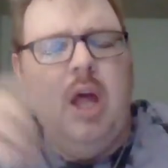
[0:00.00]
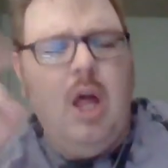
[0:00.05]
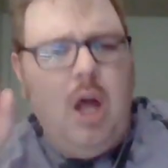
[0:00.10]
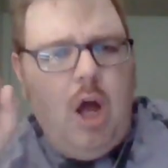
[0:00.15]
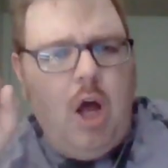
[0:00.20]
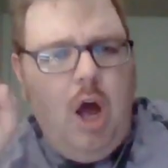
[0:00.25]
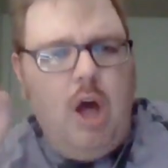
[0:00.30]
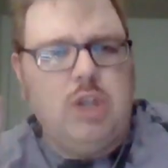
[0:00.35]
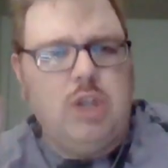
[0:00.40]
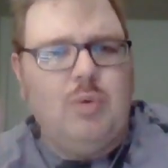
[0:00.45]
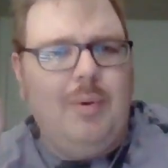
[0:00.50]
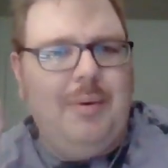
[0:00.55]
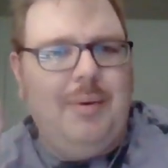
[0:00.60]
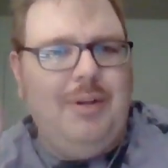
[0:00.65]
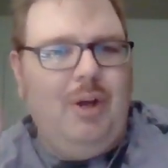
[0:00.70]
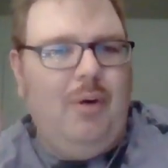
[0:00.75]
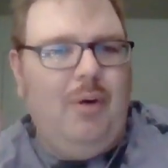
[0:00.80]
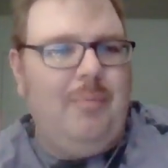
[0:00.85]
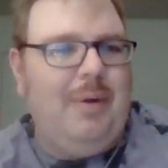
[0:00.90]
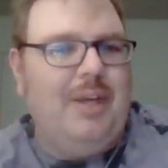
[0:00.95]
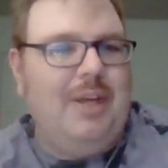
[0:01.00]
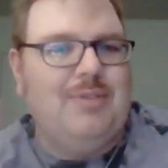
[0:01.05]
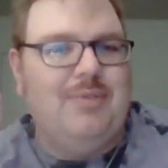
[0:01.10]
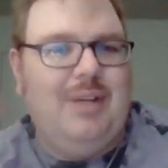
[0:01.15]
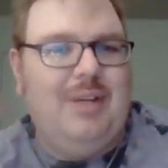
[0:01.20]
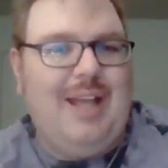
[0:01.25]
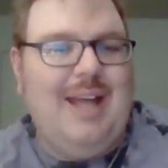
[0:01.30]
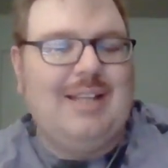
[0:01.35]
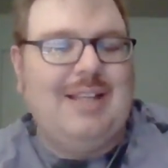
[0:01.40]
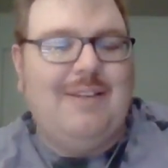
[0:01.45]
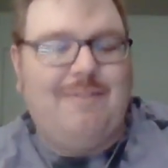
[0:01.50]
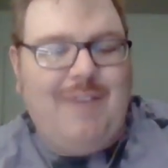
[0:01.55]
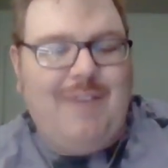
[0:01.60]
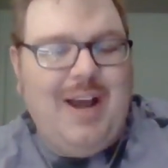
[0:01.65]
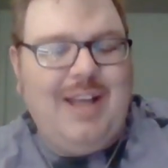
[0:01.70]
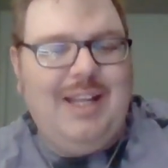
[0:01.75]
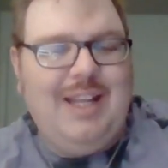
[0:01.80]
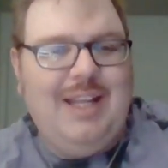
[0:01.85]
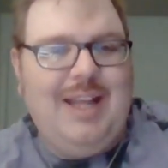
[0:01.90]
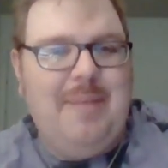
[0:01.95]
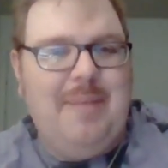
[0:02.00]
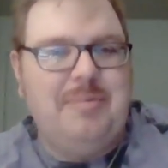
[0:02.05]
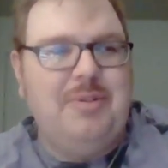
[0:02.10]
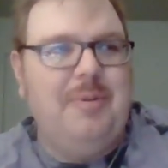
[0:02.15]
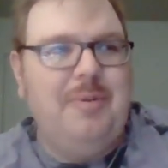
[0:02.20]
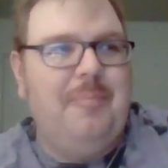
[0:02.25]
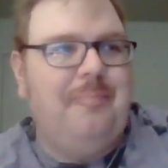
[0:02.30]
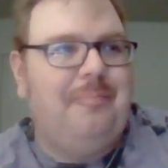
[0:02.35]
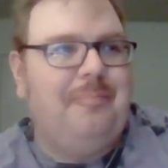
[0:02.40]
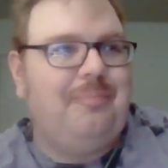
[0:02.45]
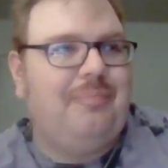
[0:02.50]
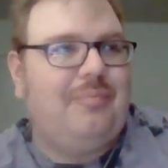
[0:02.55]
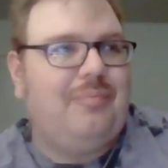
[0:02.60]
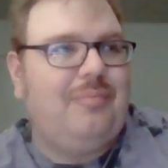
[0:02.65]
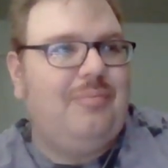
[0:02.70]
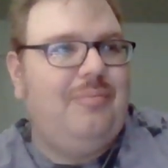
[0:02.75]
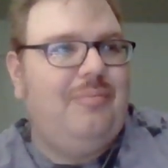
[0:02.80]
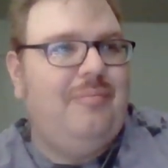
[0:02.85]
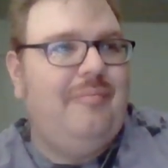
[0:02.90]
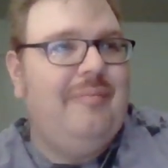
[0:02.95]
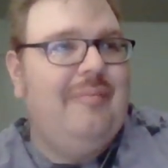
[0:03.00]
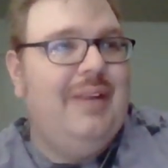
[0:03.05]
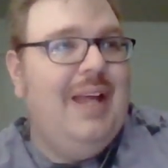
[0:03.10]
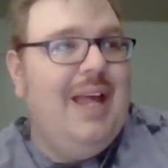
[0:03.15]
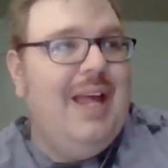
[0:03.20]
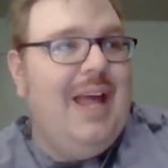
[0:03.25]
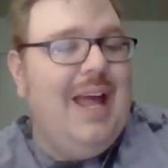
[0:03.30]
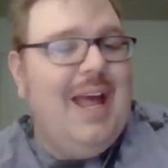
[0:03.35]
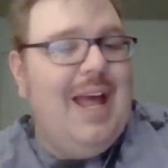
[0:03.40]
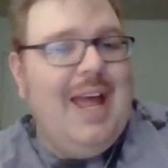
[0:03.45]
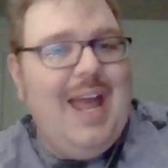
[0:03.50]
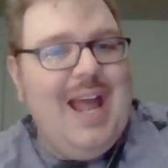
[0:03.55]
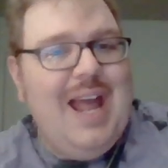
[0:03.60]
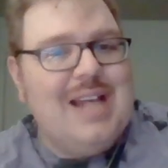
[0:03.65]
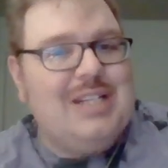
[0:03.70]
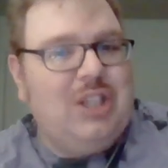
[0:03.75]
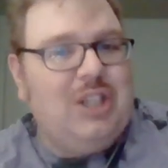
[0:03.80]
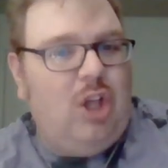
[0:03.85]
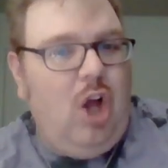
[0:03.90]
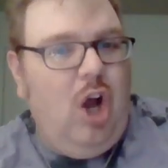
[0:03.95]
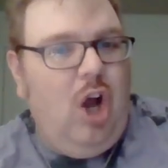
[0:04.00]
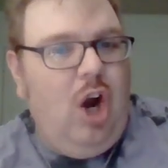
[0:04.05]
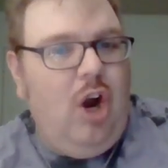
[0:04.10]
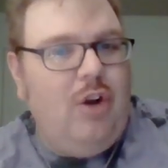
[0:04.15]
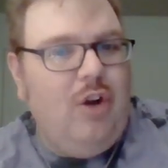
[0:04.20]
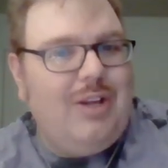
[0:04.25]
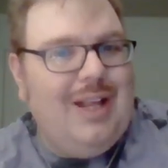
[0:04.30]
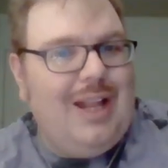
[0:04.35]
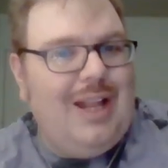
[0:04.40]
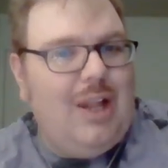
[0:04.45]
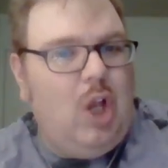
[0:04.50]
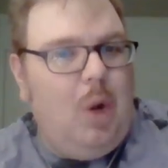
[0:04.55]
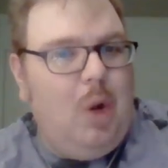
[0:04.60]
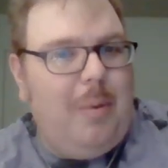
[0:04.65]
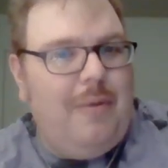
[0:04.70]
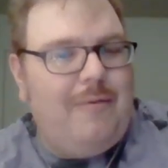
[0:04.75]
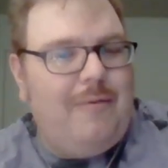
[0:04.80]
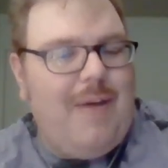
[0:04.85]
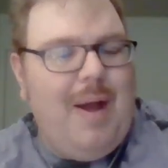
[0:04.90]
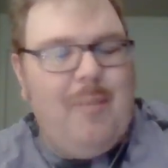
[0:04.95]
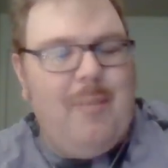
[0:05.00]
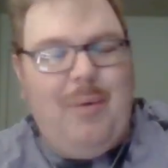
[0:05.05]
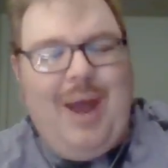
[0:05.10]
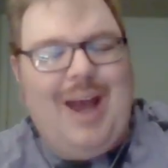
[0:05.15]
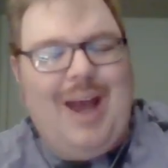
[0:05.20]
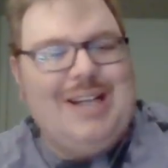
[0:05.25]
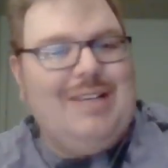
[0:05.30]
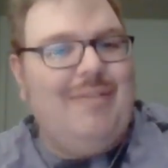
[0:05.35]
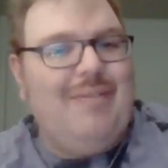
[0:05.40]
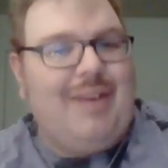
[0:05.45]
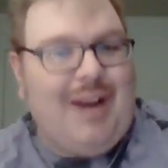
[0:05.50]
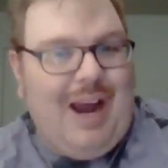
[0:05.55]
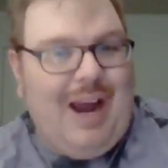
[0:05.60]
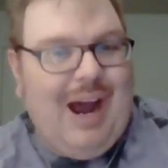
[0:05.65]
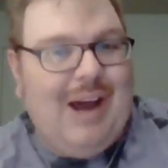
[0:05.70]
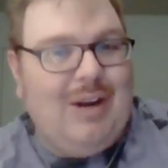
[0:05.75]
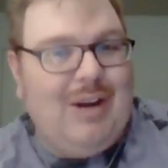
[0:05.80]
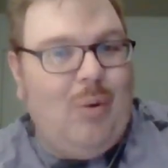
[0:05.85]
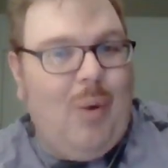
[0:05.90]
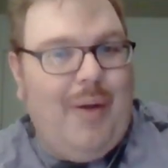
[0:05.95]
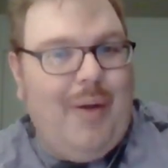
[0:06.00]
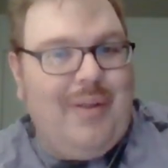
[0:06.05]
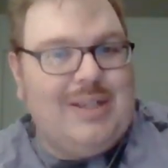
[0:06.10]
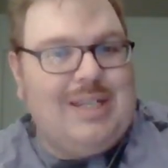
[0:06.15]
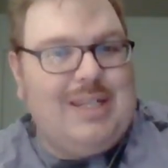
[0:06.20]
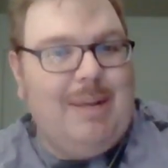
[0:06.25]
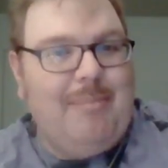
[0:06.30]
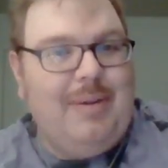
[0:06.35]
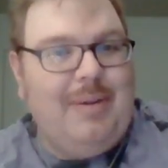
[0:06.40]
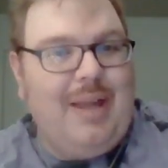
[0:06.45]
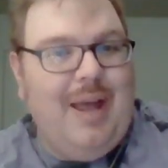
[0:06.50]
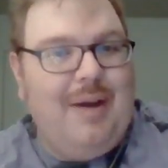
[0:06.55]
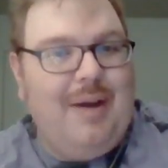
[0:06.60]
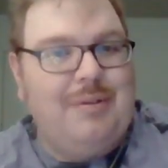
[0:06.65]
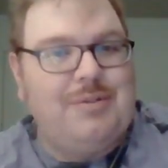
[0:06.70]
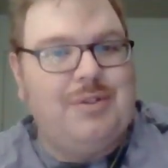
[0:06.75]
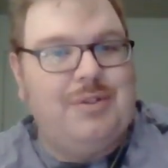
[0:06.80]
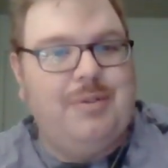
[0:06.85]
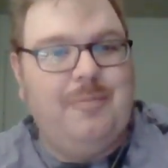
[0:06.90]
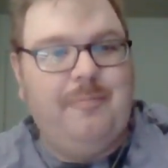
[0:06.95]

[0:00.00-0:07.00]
Also, want to know because we had the fight at the end the episode. It's longer than the normal fight. We actually have a cutaway to something else